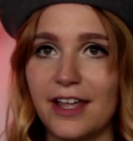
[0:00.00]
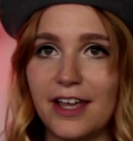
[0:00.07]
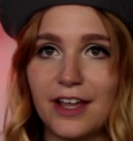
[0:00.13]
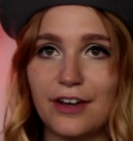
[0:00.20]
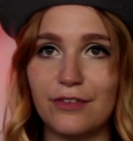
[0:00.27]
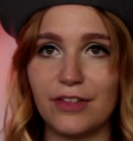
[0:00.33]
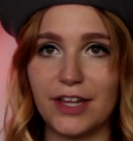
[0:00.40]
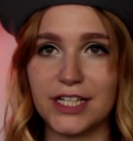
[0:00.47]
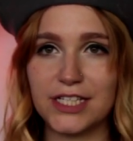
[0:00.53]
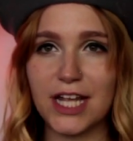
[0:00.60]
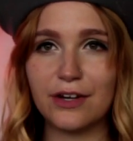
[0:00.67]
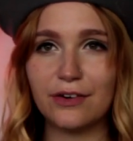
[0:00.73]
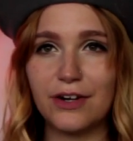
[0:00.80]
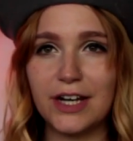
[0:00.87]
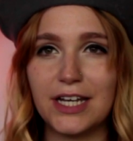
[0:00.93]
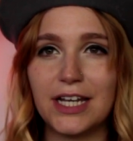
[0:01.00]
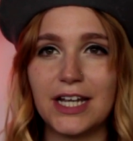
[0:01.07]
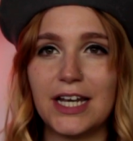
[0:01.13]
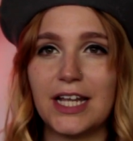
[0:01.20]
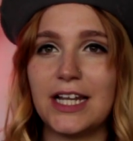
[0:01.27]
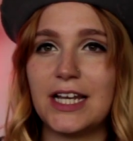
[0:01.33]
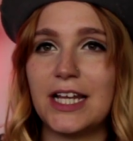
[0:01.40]
I kind of like
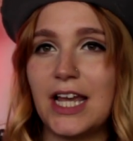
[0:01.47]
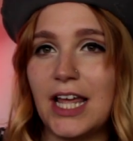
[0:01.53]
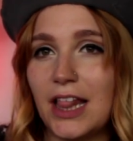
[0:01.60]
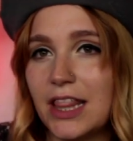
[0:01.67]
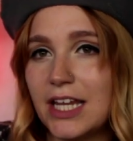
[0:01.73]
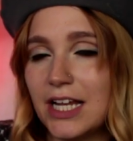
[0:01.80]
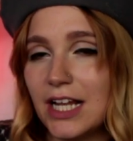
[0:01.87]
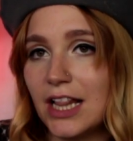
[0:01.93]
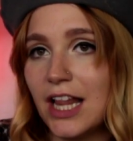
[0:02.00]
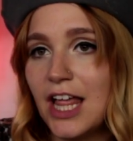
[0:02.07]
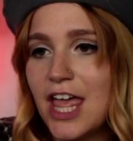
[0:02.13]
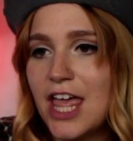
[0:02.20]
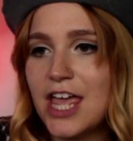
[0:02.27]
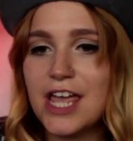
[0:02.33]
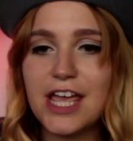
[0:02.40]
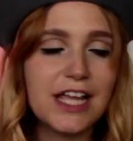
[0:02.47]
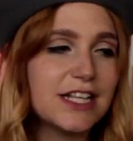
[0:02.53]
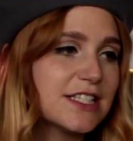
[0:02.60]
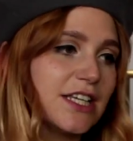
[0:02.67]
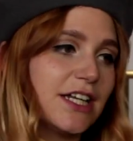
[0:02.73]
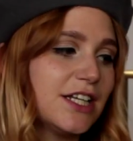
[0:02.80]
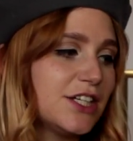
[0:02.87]
decorated it a little.
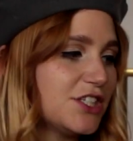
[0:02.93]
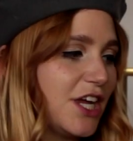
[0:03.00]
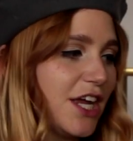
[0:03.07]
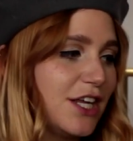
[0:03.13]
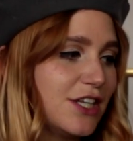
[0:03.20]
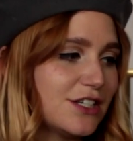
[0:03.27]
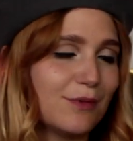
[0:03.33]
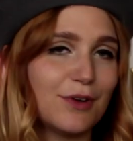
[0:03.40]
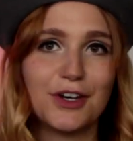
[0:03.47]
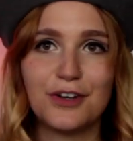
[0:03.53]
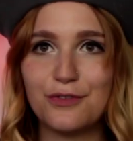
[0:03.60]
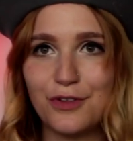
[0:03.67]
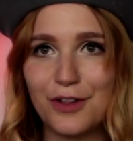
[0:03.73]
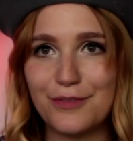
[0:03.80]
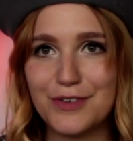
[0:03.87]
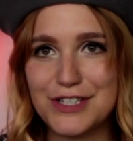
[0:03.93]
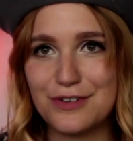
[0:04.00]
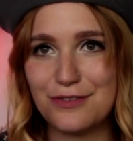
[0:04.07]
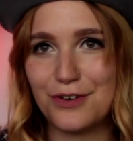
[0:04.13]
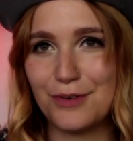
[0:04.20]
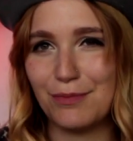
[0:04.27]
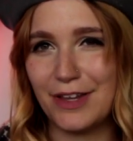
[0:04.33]
It's gonna change, I'm gonna film in
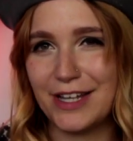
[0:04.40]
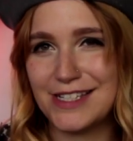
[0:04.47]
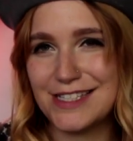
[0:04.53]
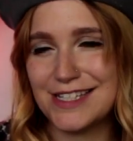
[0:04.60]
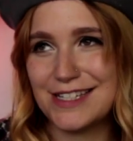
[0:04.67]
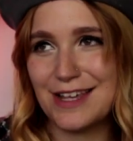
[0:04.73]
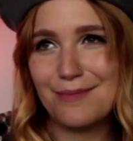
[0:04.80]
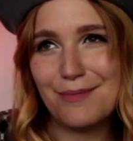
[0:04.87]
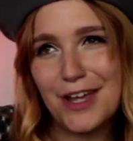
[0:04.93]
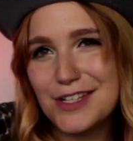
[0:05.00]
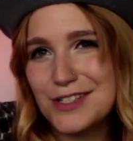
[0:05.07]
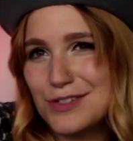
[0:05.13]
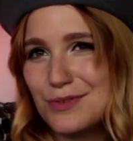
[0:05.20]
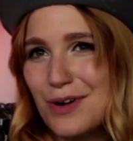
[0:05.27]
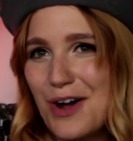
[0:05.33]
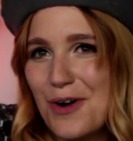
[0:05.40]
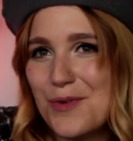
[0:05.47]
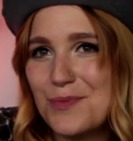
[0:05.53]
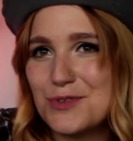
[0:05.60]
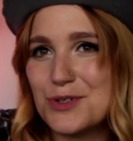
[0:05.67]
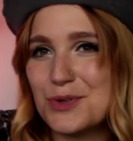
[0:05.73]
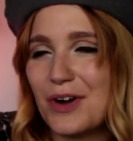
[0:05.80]
different places. I might do a
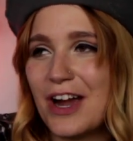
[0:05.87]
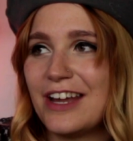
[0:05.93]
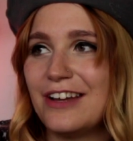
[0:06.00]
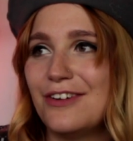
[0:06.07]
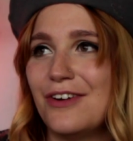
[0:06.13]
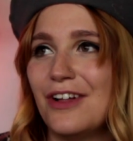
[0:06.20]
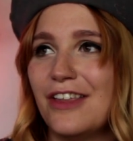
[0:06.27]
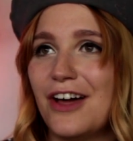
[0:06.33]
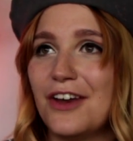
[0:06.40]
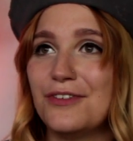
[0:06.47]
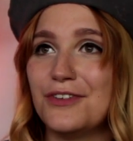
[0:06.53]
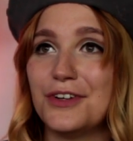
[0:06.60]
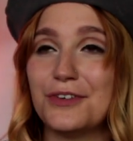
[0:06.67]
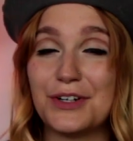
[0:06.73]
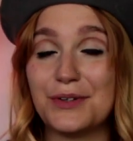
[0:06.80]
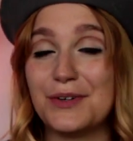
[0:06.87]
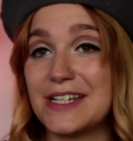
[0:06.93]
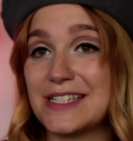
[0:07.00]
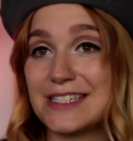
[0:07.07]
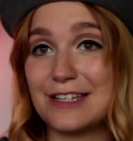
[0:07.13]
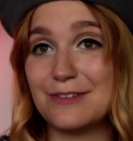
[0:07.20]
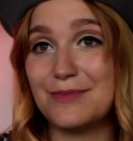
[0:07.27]
home tour. I know a lot of you
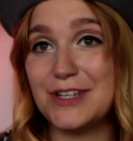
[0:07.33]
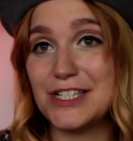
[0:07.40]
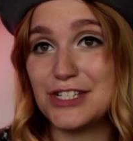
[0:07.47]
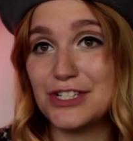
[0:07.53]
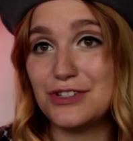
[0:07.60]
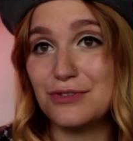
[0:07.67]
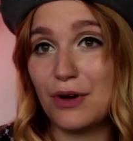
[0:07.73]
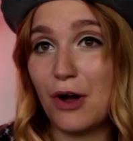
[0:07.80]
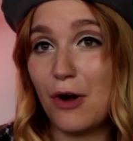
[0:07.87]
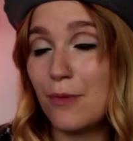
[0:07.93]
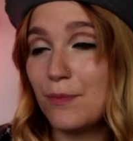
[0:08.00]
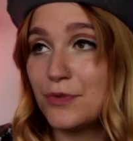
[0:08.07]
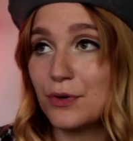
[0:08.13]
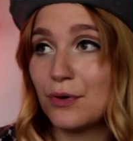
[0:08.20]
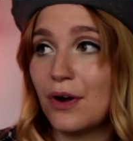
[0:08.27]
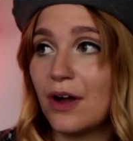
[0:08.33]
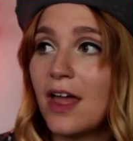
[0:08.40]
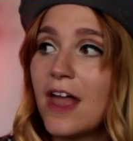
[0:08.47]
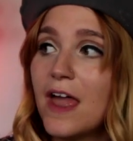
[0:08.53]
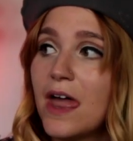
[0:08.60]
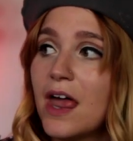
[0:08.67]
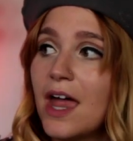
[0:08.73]
requested me to do a home tour
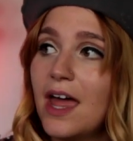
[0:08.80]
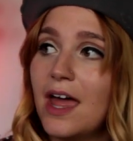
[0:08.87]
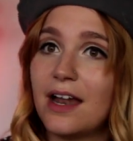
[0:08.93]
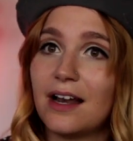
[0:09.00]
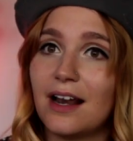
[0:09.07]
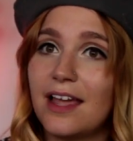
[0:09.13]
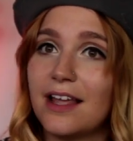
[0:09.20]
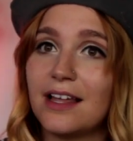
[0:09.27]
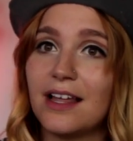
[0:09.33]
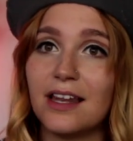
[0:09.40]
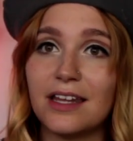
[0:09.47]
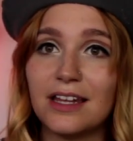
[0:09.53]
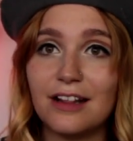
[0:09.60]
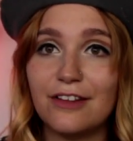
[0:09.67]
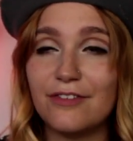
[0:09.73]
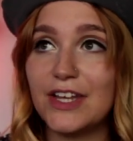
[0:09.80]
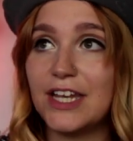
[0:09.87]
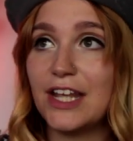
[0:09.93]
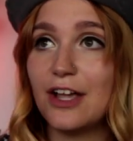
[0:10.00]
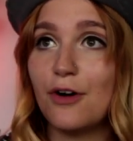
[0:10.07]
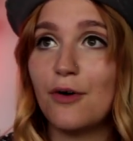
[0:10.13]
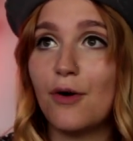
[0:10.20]
and like a little
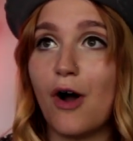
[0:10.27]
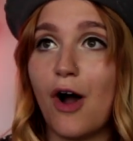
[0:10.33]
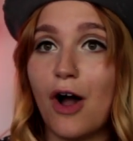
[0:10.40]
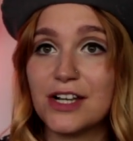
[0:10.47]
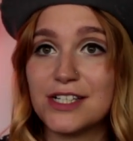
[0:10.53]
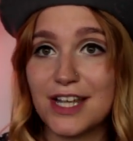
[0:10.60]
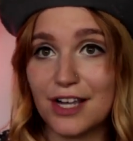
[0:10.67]
video on